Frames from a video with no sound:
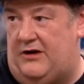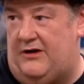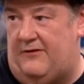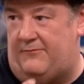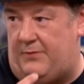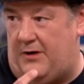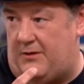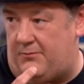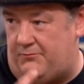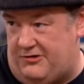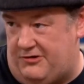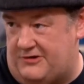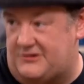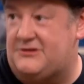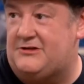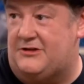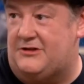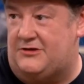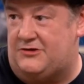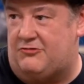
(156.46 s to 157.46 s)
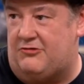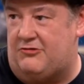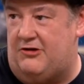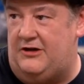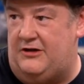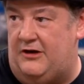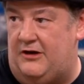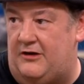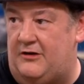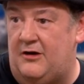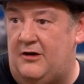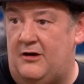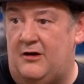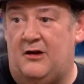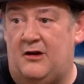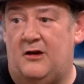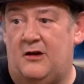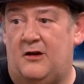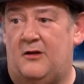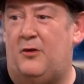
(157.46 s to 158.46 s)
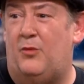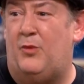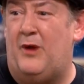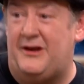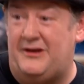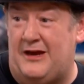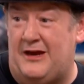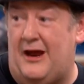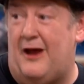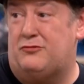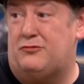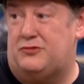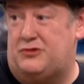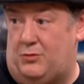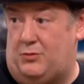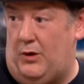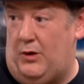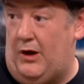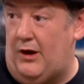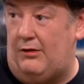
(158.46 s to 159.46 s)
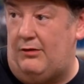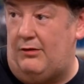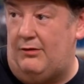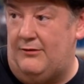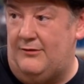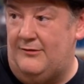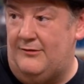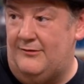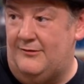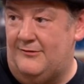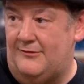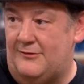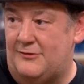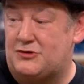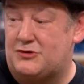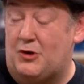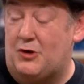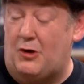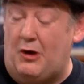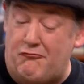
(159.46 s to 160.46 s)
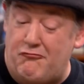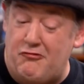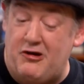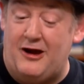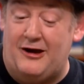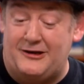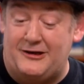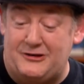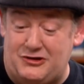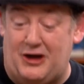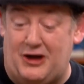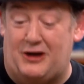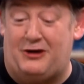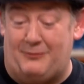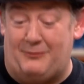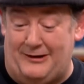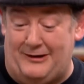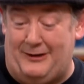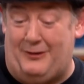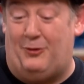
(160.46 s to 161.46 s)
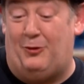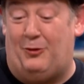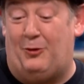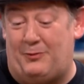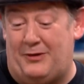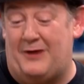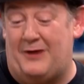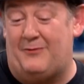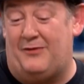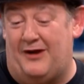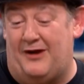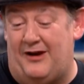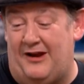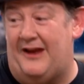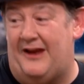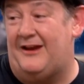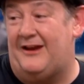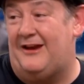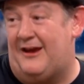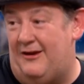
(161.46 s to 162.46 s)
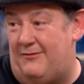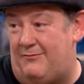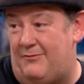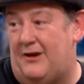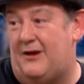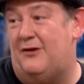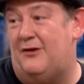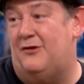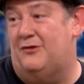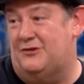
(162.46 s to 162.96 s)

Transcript: where I've been present at a screening that went down so well. So I really genuinely hope. That's, and that's like nerve wracking,